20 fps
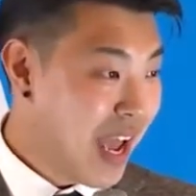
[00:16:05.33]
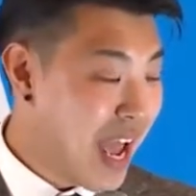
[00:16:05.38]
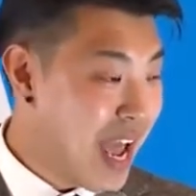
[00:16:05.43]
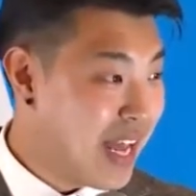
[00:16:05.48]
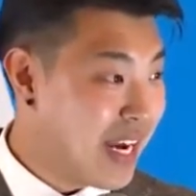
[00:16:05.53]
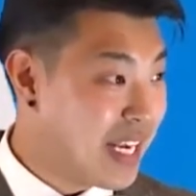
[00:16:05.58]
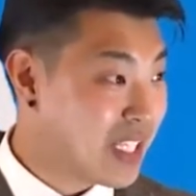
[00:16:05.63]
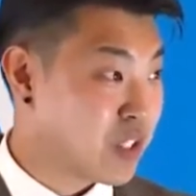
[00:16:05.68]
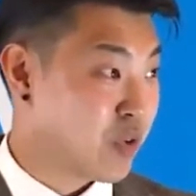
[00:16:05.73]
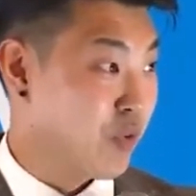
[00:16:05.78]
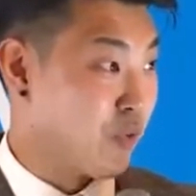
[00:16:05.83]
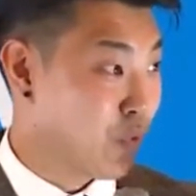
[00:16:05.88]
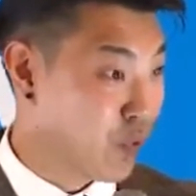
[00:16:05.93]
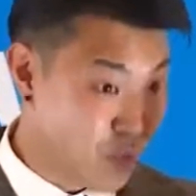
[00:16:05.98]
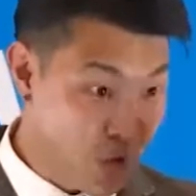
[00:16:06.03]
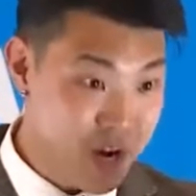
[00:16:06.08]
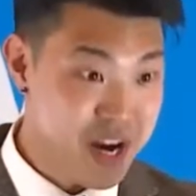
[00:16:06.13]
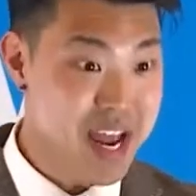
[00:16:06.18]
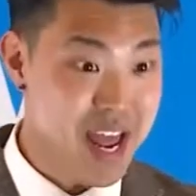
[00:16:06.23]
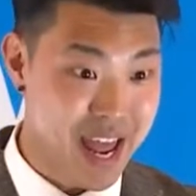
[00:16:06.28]
and it's
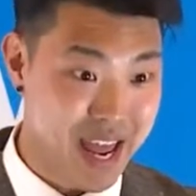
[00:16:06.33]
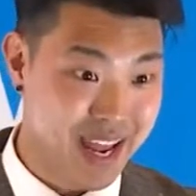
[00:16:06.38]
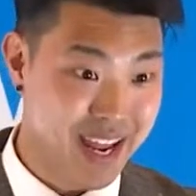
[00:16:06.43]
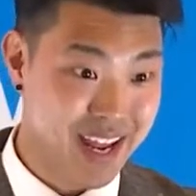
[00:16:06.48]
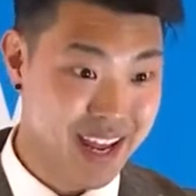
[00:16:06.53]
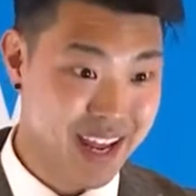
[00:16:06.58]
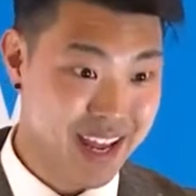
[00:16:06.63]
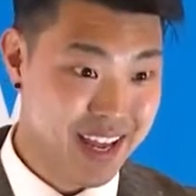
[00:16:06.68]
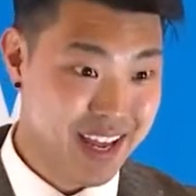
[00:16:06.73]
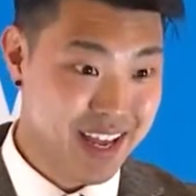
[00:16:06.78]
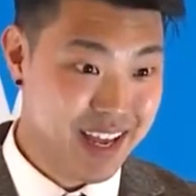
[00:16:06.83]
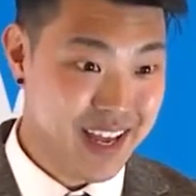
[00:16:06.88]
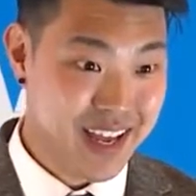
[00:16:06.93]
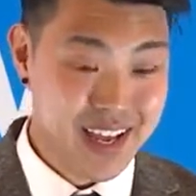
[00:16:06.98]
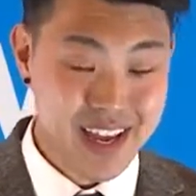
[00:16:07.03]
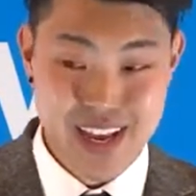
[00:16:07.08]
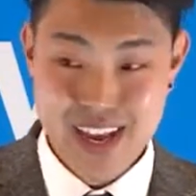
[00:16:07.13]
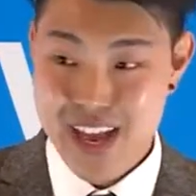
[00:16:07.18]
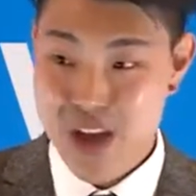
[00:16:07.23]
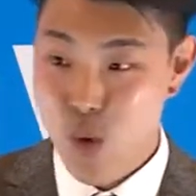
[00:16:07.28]
free
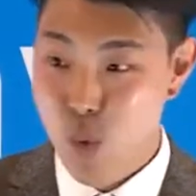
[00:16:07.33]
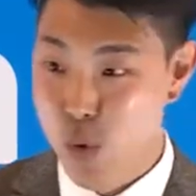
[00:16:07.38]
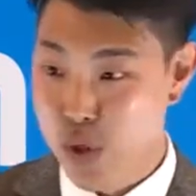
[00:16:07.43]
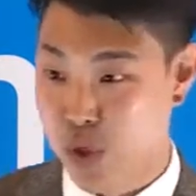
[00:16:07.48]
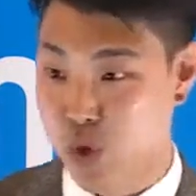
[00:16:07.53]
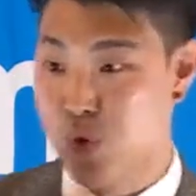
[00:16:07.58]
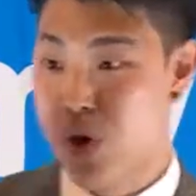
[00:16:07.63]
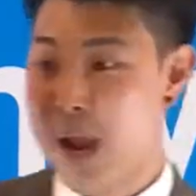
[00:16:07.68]
with